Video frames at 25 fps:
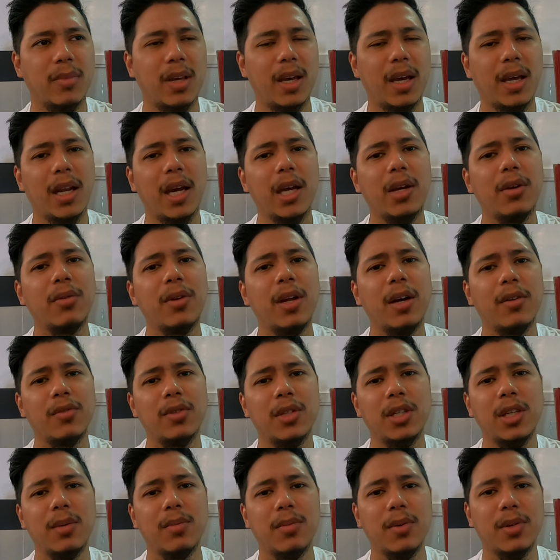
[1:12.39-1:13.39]
And I don't have
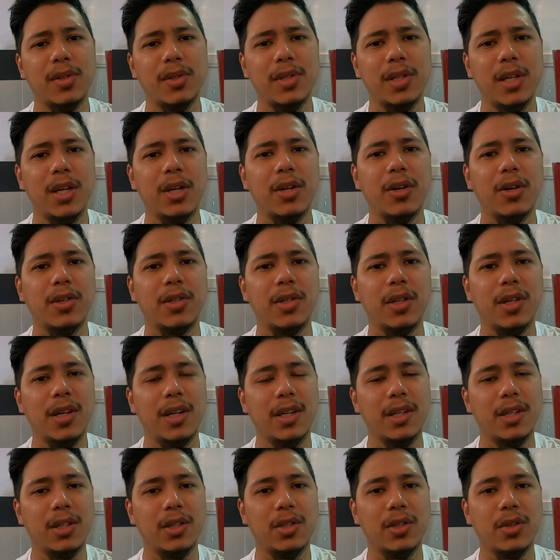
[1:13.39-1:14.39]
to keep on saying
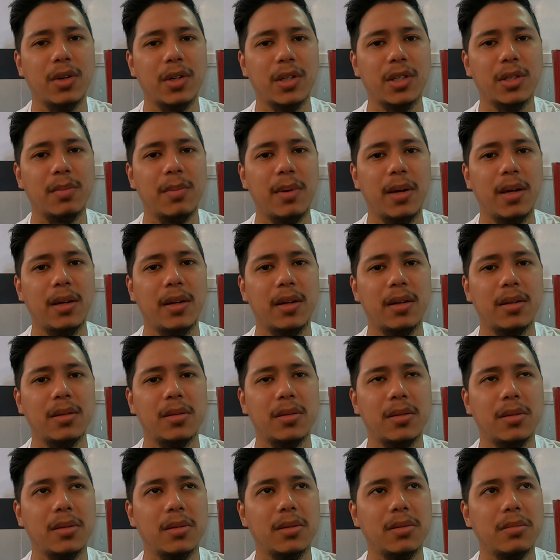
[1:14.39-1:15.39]
continental dog
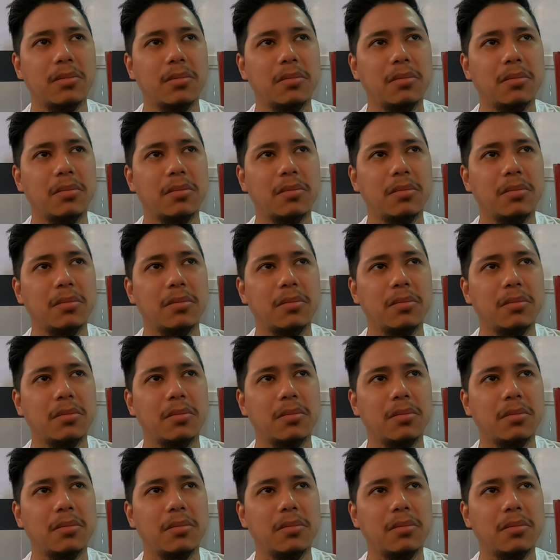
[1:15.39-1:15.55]
spaniels.